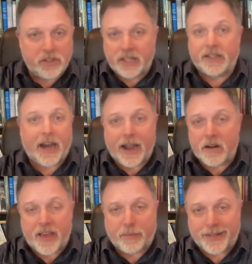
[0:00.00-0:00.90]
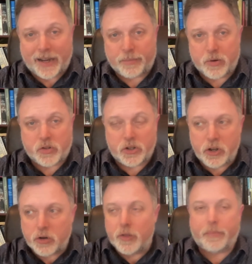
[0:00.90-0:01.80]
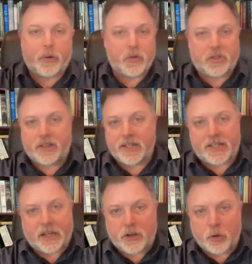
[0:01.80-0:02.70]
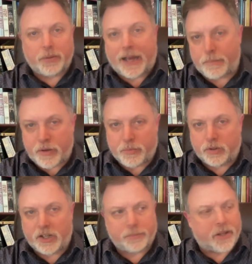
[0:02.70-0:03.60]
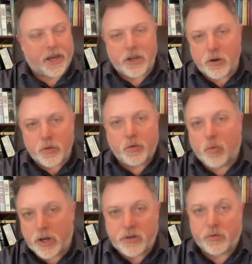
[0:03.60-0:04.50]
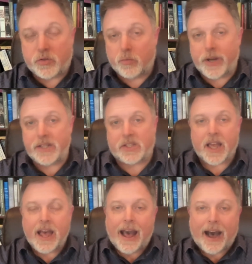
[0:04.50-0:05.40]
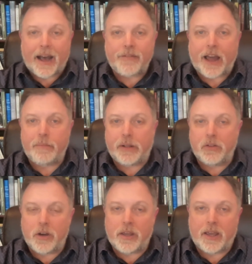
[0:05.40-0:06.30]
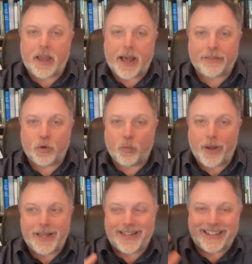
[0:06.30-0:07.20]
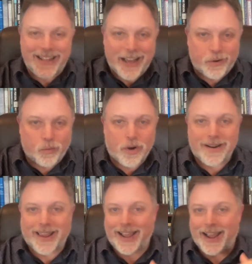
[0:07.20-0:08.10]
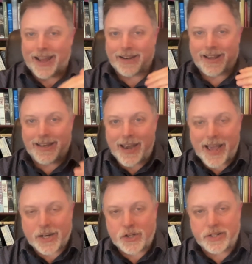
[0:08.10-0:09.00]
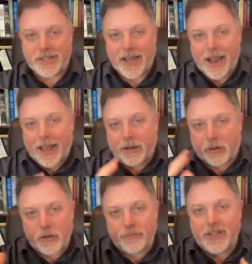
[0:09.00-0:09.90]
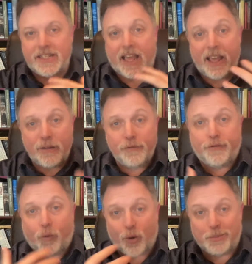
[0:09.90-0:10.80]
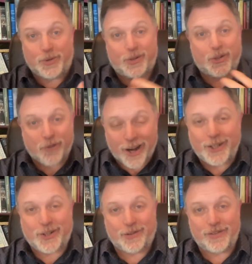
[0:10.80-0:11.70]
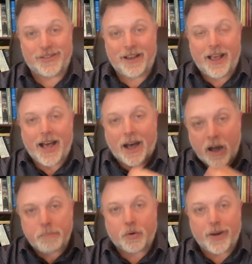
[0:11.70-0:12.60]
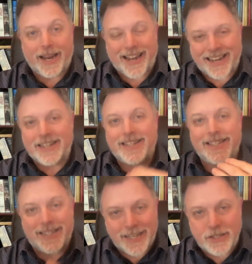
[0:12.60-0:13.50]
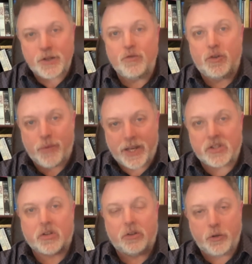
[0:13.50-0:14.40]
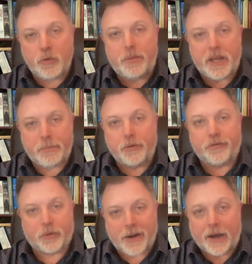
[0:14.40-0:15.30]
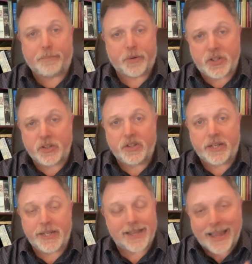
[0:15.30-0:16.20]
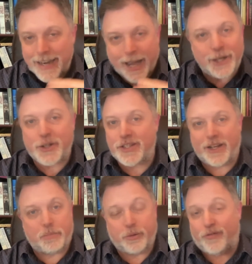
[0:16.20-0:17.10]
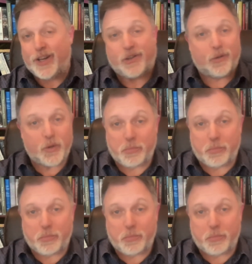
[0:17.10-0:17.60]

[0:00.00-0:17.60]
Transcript: didn't hire that Black person. You're the person that said no Black people need to apply. You're the one who's the racist. I've got to be looking at the way that networking and connections and all of these informal structures operate and continue to exclude people from opportunities, and not just in a professional